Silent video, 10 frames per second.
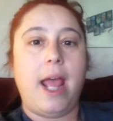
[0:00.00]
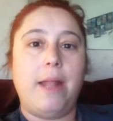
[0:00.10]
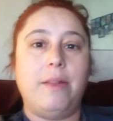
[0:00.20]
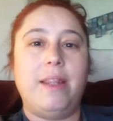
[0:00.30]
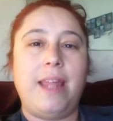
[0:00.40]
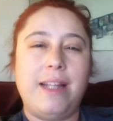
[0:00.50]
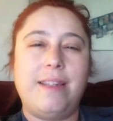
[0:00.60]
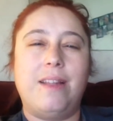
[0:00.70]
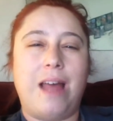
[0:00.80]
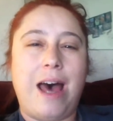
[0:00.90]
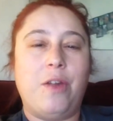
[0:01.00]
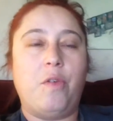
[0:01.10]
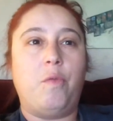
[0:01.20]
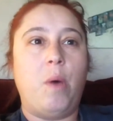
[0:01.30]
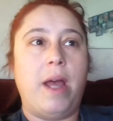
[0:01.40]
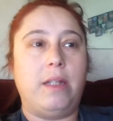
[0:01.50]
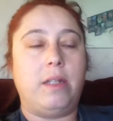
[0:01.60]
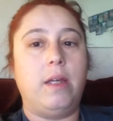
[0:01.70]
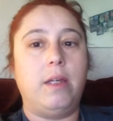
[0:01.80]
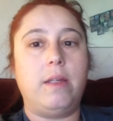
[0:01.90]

And that's a lot of what